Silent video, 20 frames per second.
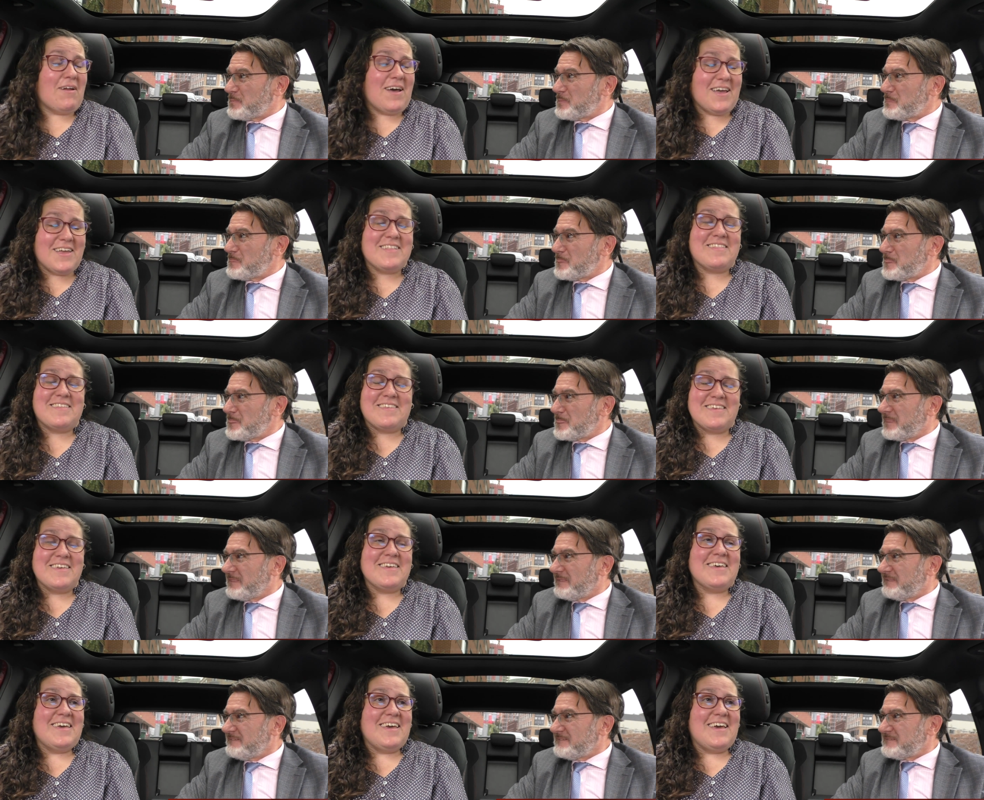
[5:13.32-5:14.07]

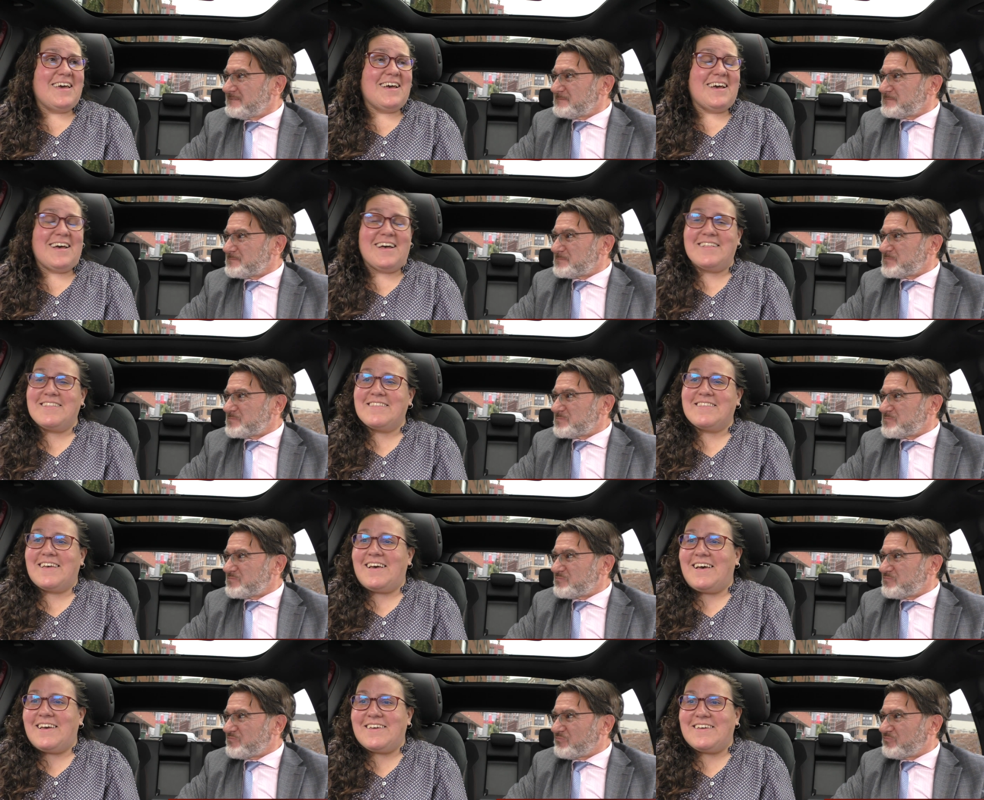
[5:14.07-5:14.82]
Speaker 1: Right,
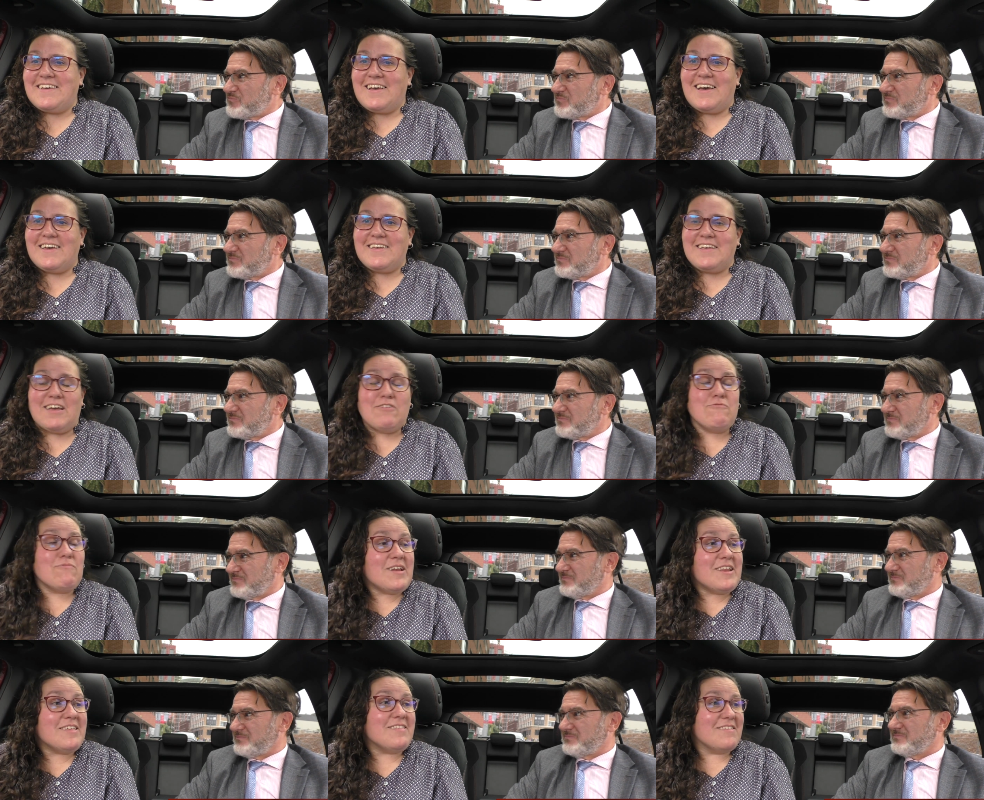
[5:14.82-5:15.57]
and I, I, I
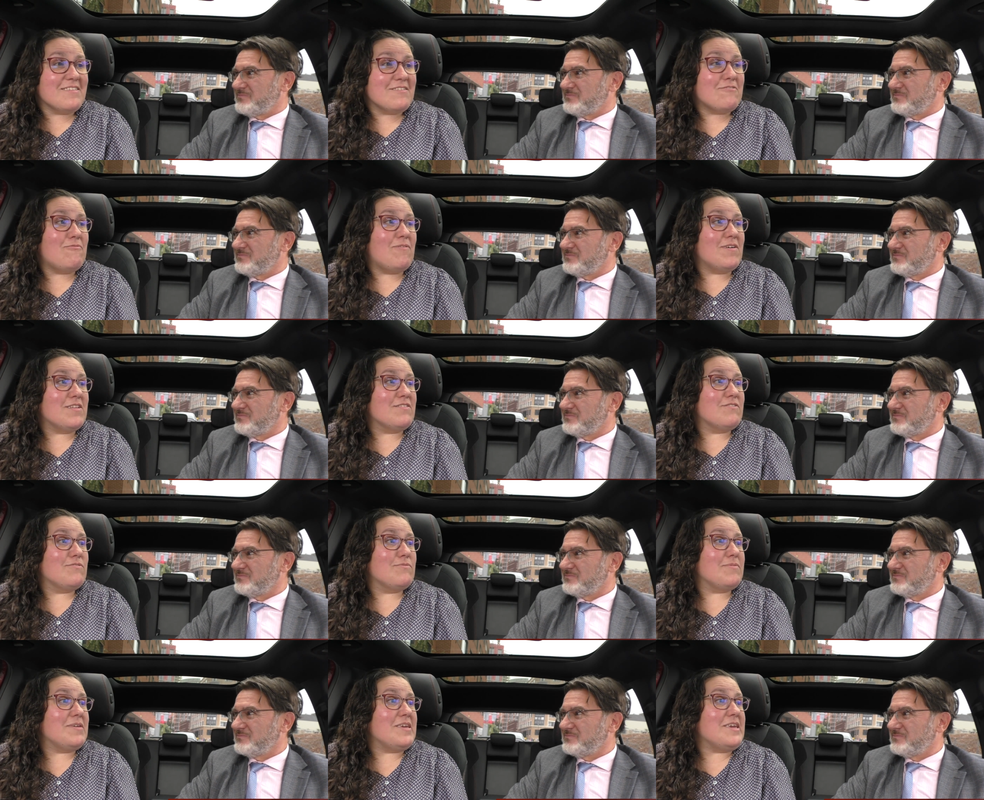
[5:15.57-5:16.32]
really didn't
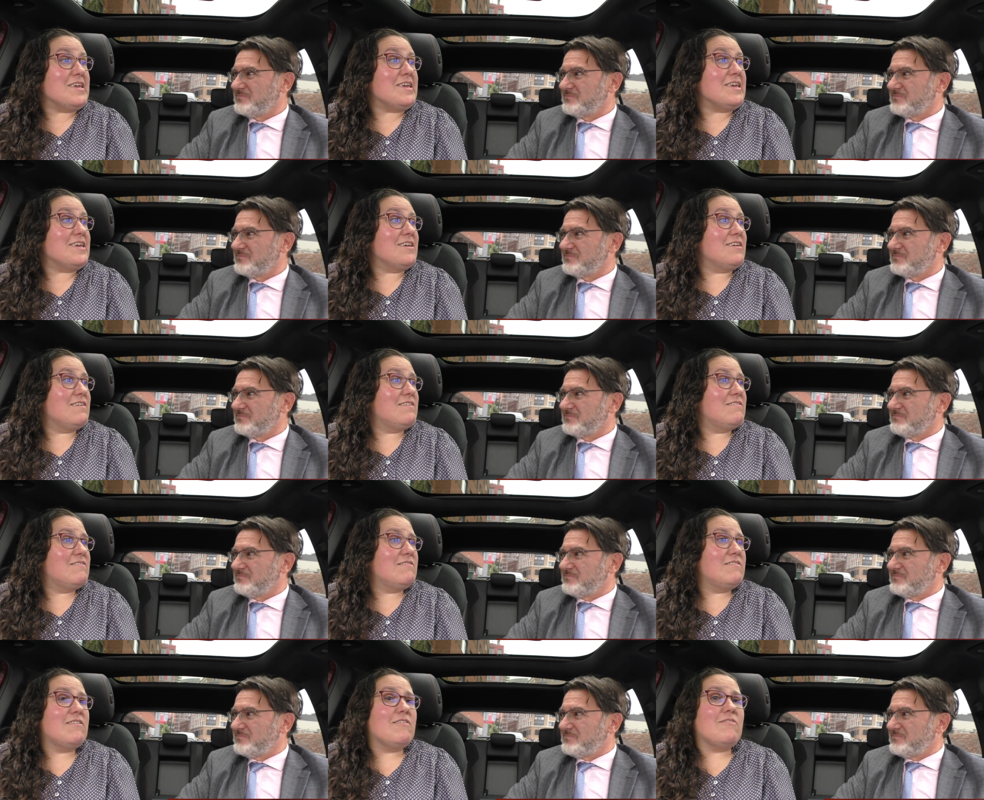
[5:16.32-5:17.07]
want to be
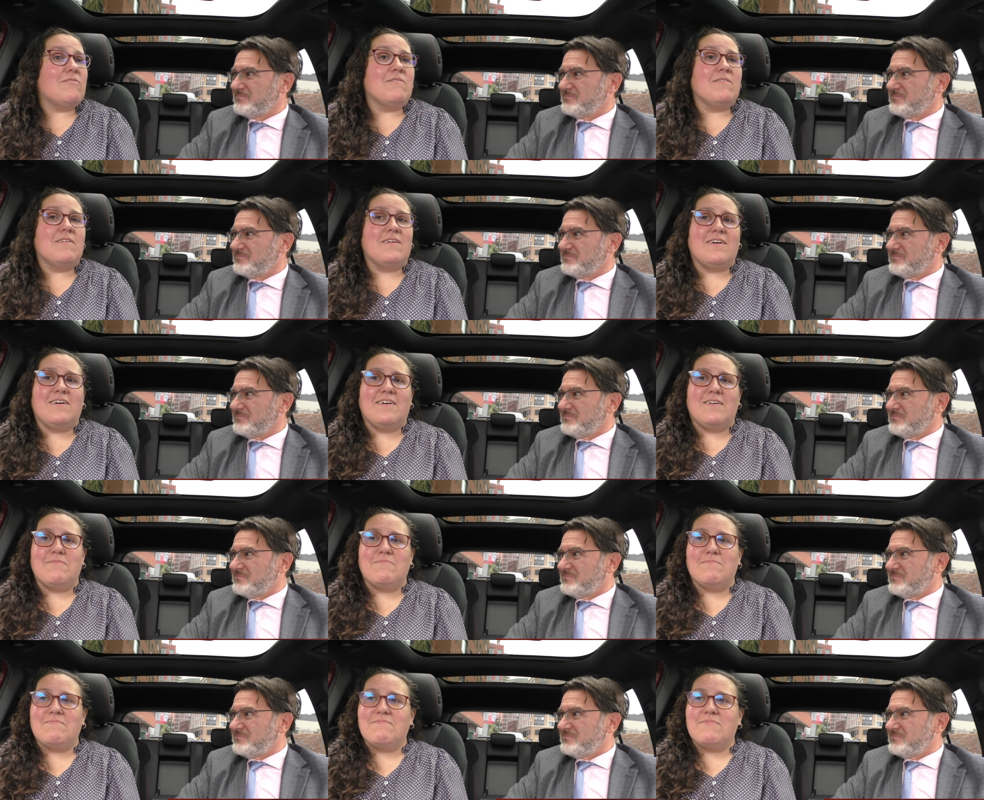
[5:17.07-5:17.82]
you know
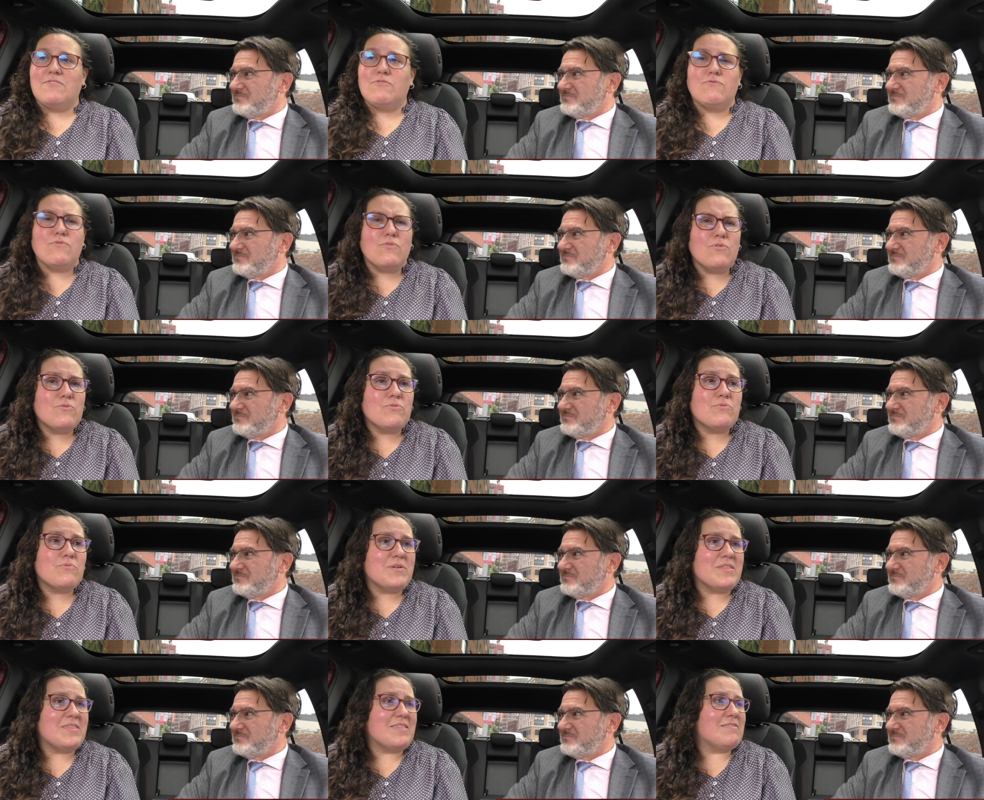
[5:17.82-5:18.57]
um
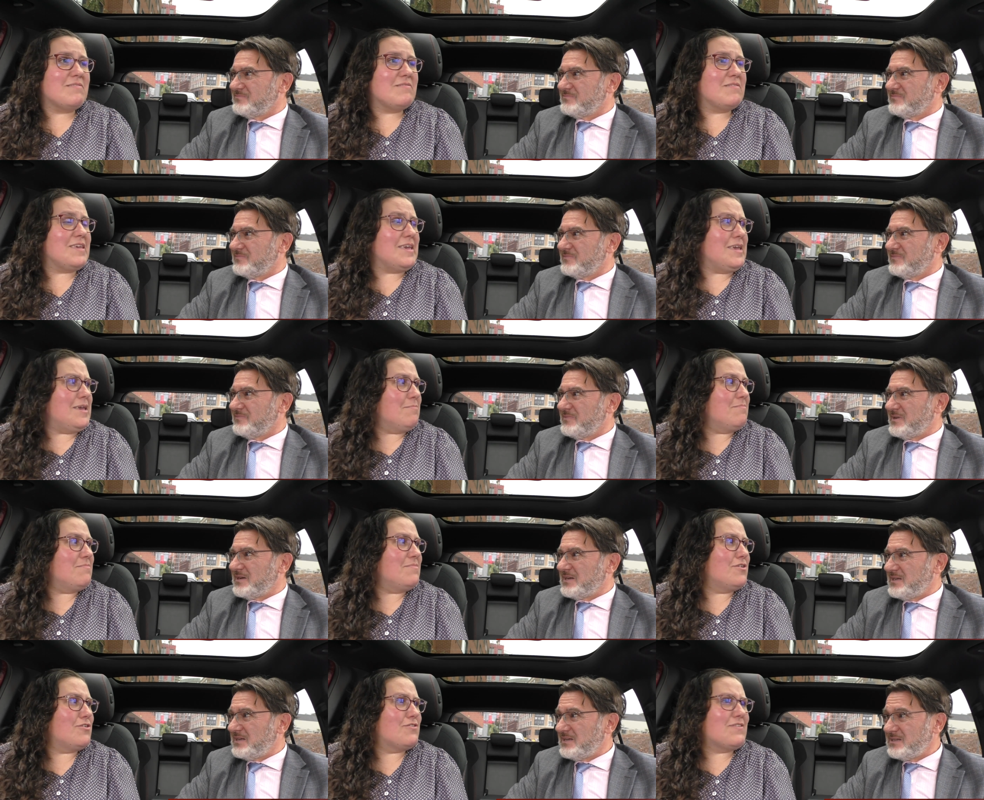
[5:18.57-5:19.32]
rude with
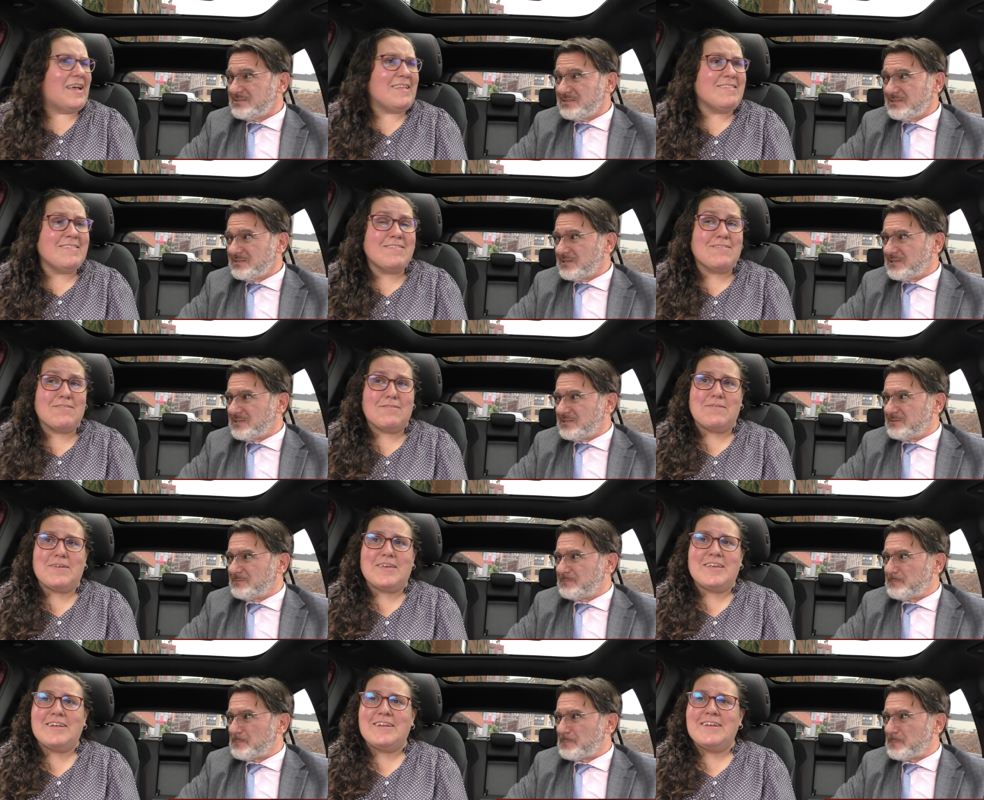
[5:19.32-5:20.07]
him not exactly.
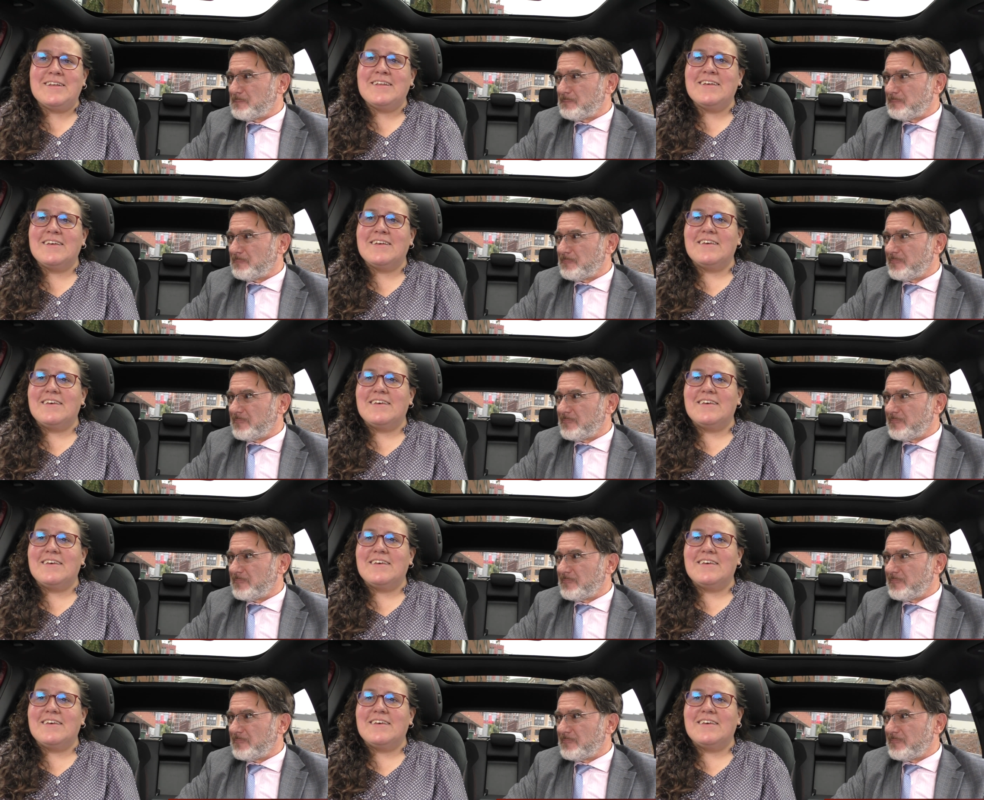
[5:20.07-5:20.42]
answering.